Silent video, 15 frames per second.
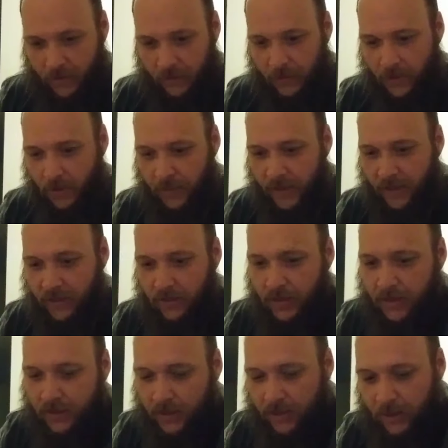You're gonna get
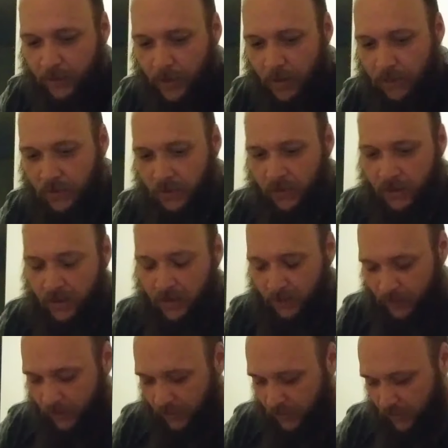greasy and your mom's gonna kill
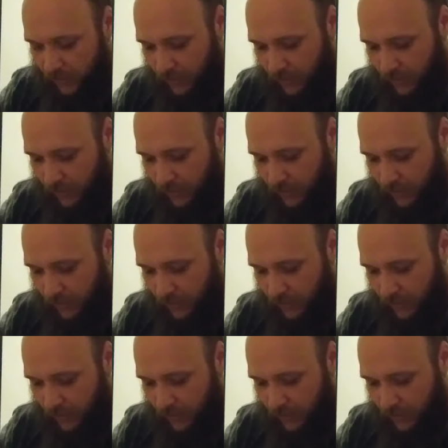me.